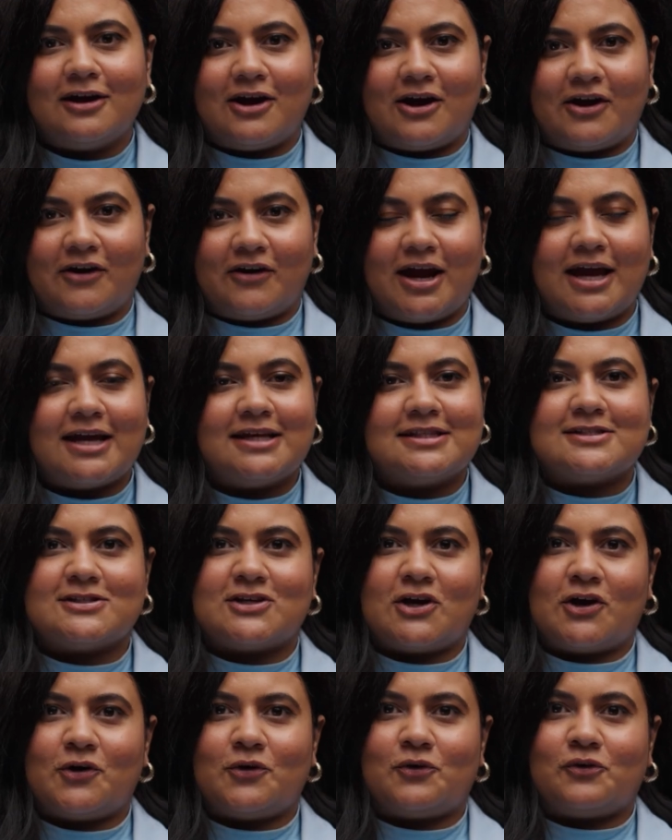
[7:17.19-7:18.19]
All right.
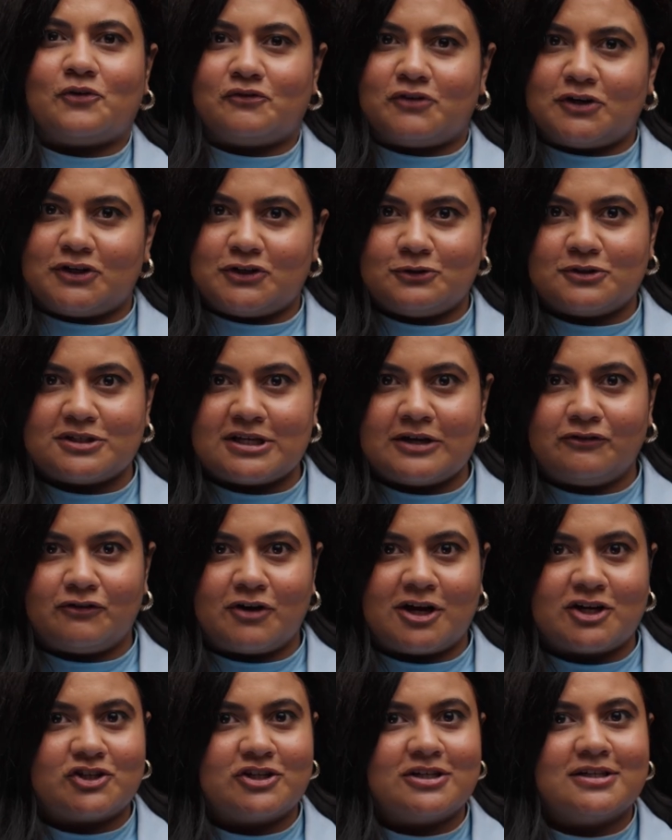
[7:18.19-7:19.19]
So, reducing
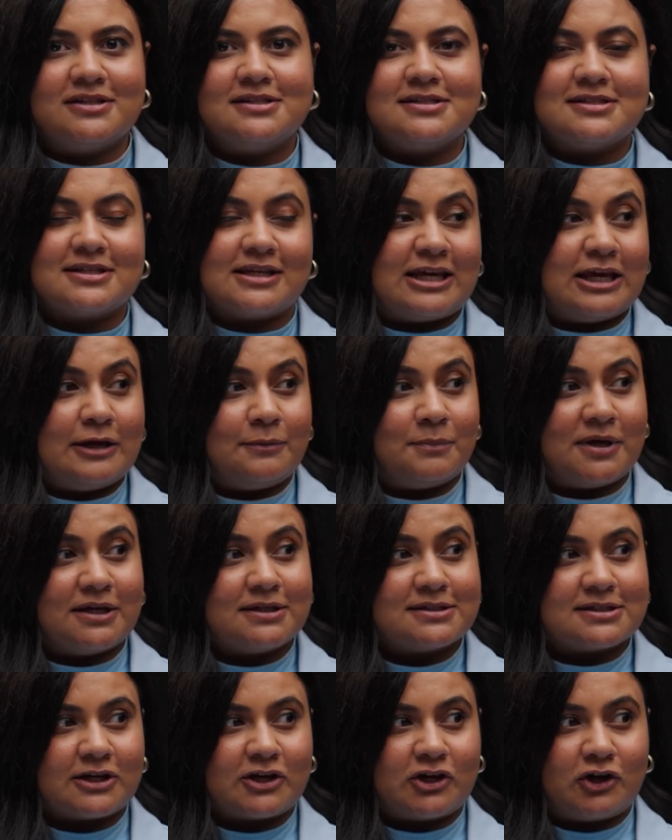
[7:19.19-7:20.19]
frictions, keeping
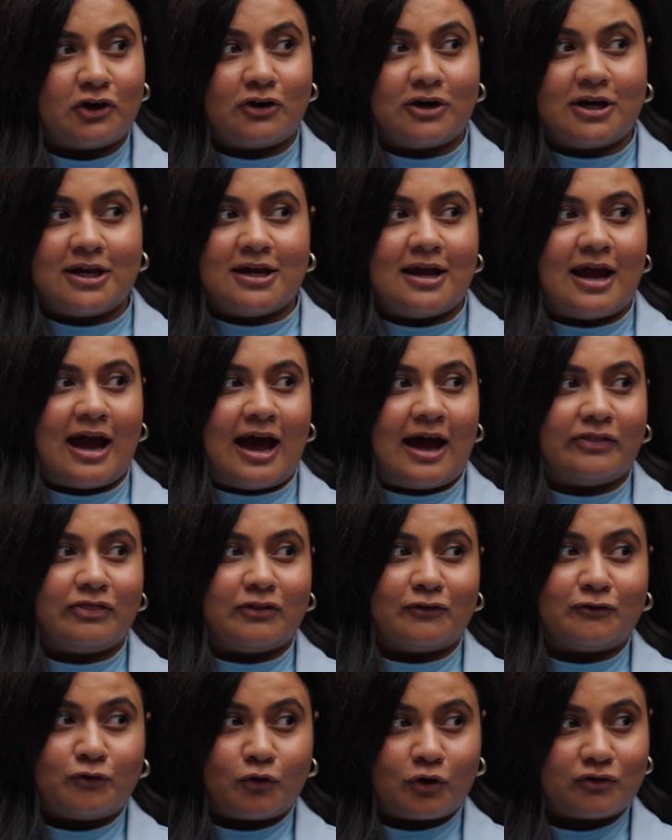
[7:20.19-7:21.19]
security at
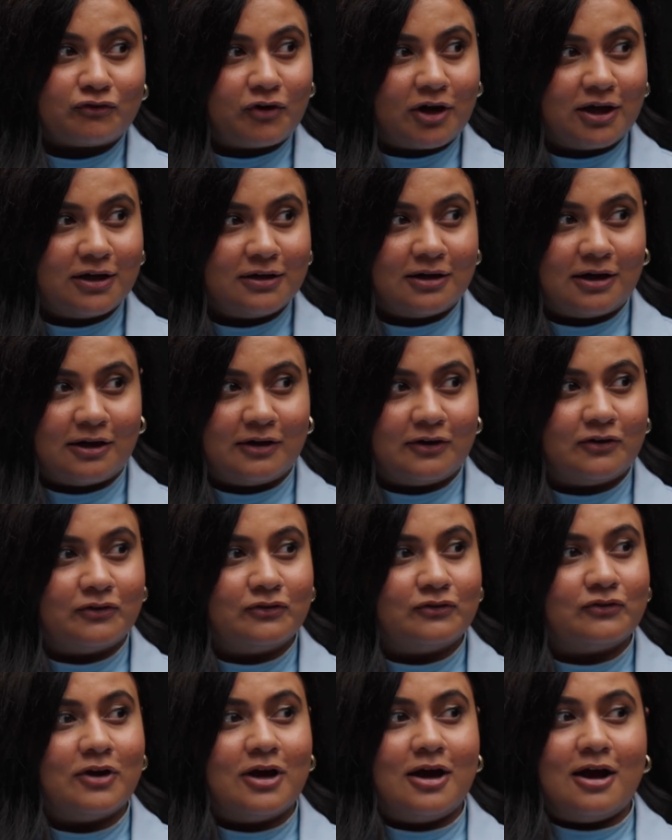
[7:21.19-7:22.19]
the forefront
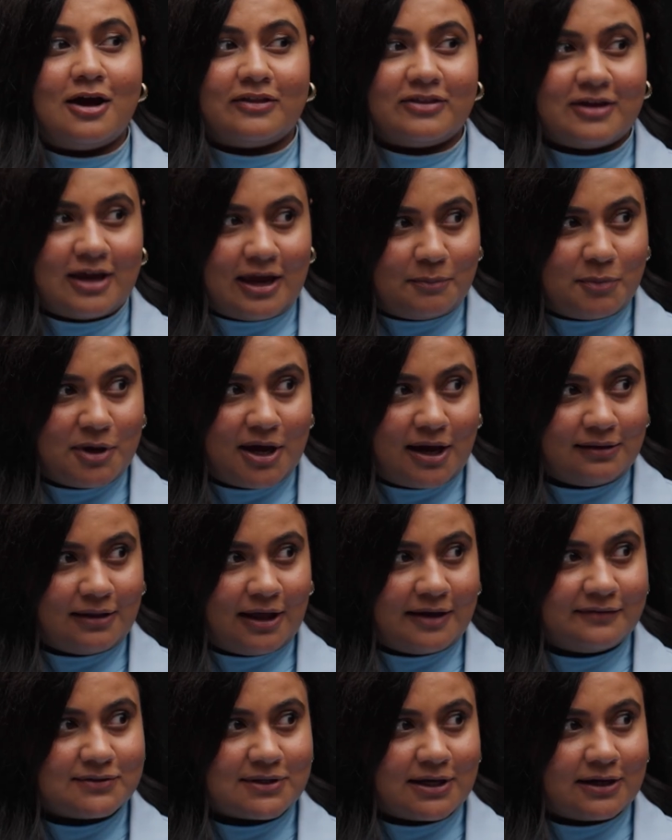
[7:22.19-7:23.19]
of the API
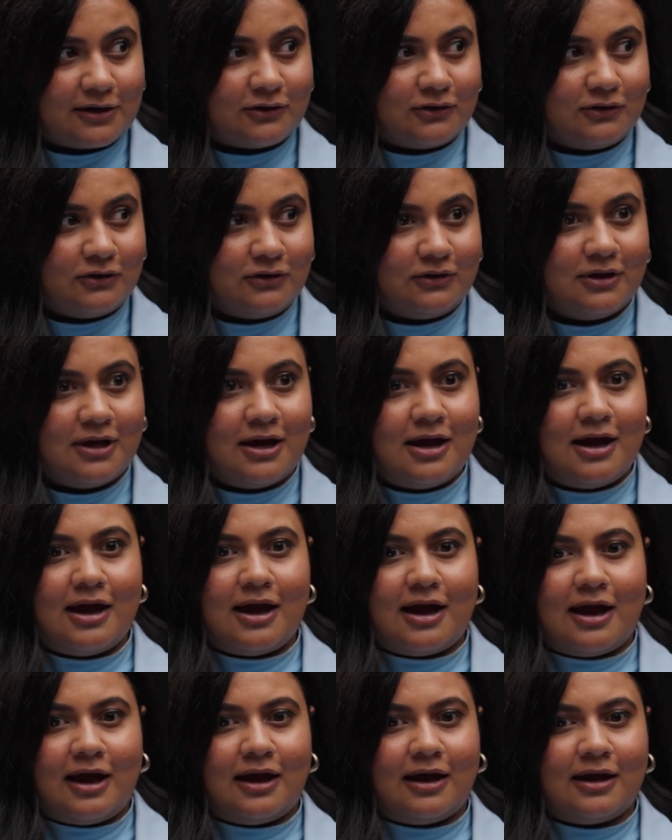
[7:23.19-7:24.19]
lifecycle,
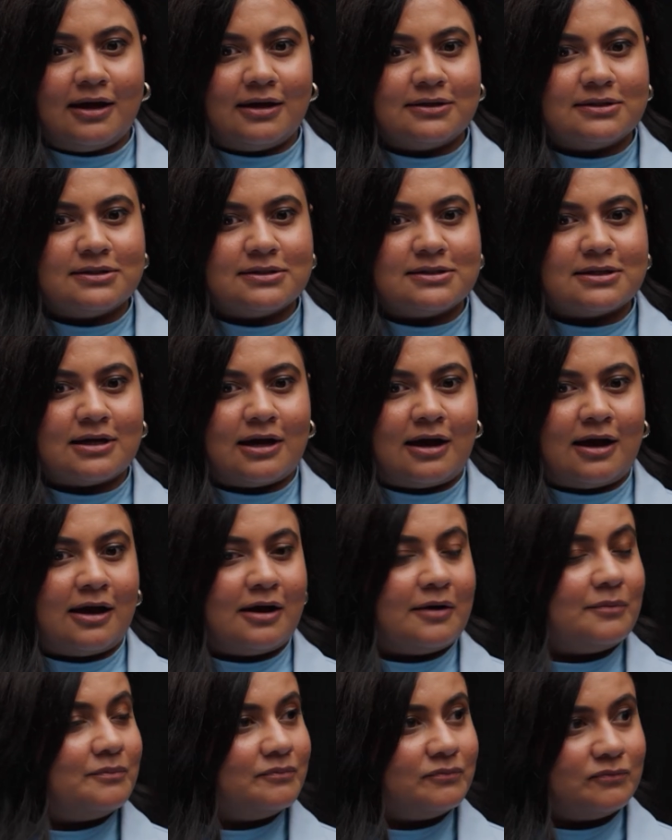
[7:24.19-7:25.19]
and
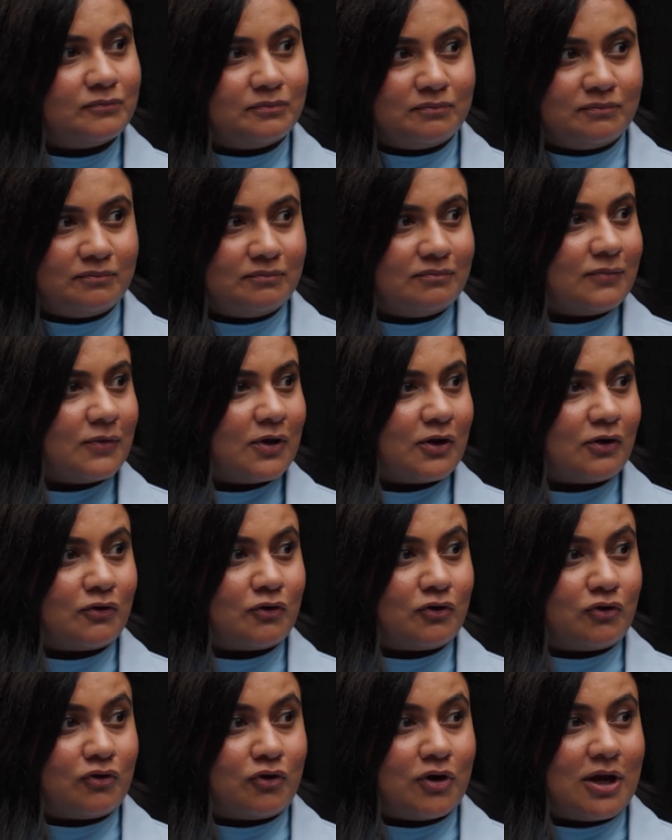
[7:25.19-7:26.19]
um,
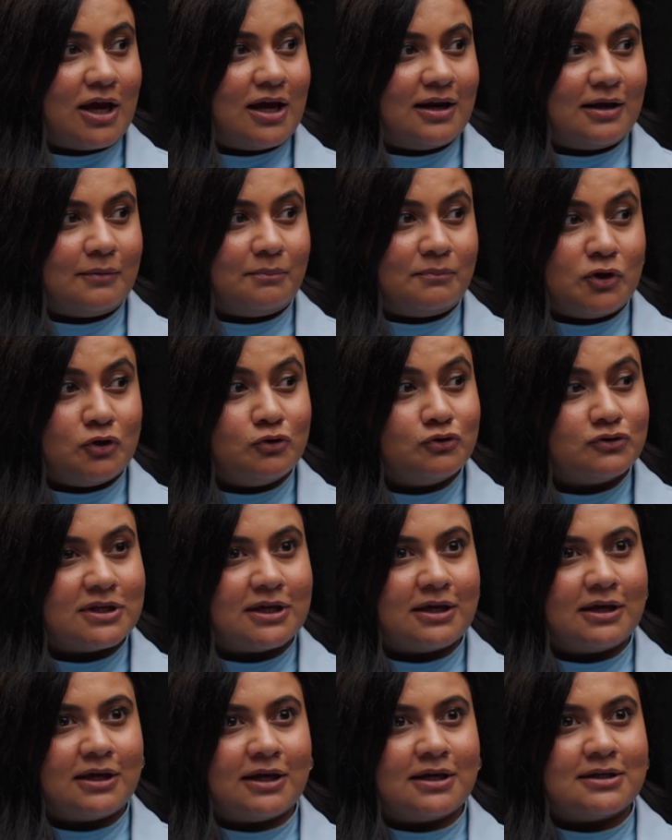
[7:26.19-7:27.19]
creating,
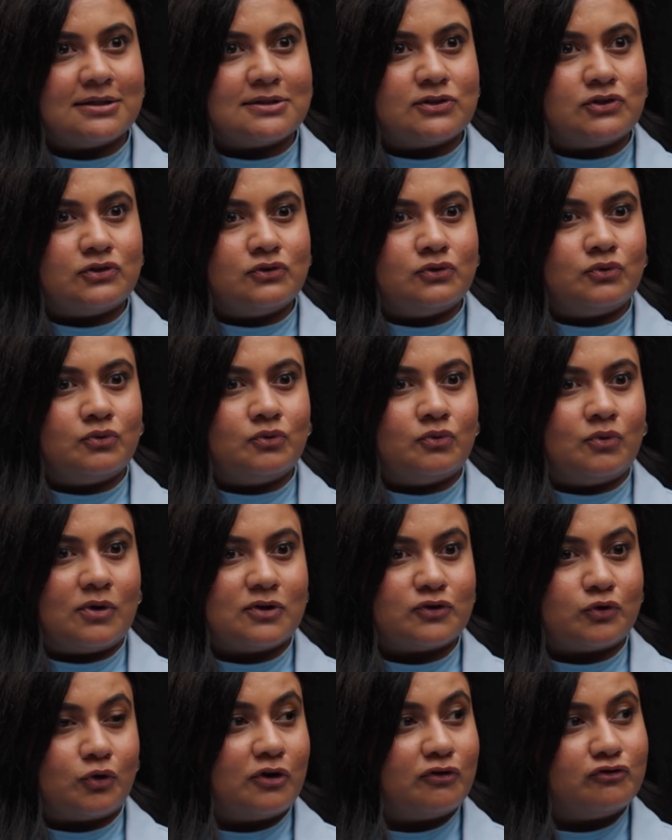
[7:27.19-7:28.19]
using it to
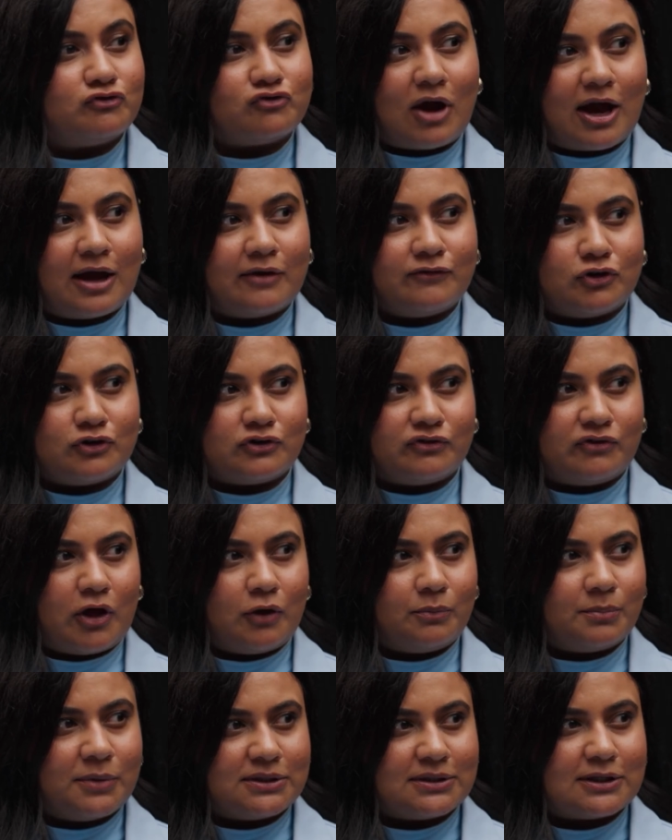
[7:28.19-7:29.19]
sort of drive your
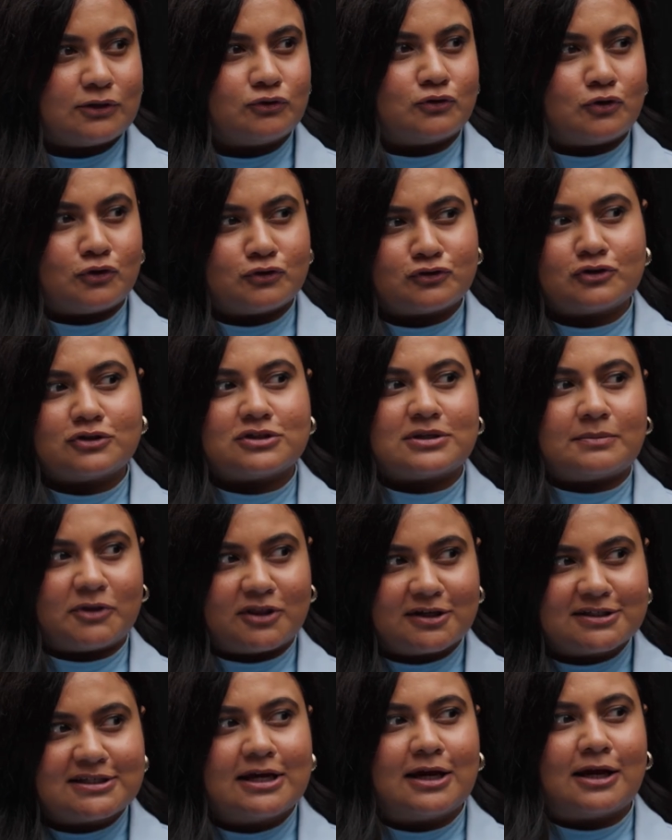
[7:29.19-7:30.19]
development. Those are some of
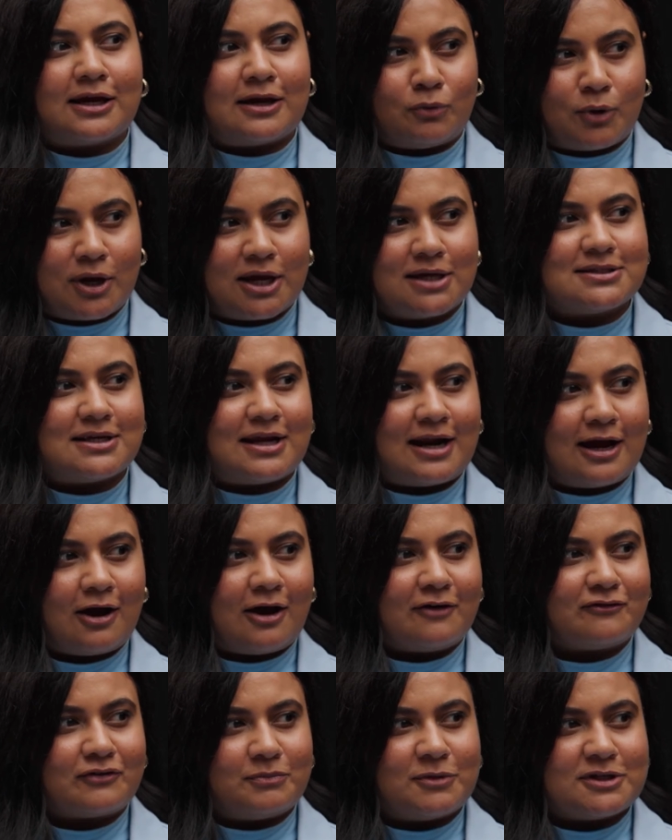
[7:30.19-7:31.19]
the takeaways that I
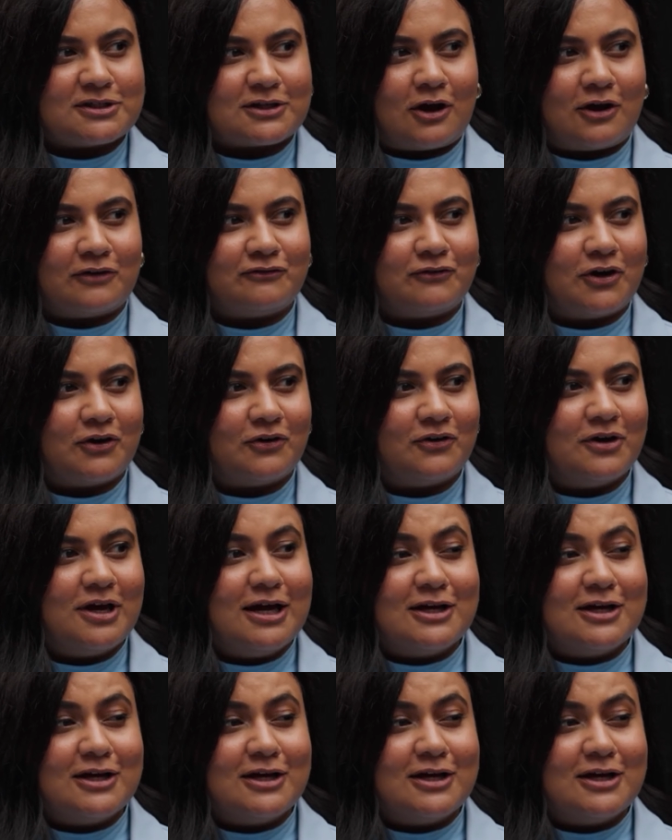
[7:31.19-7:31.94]
got from this convo.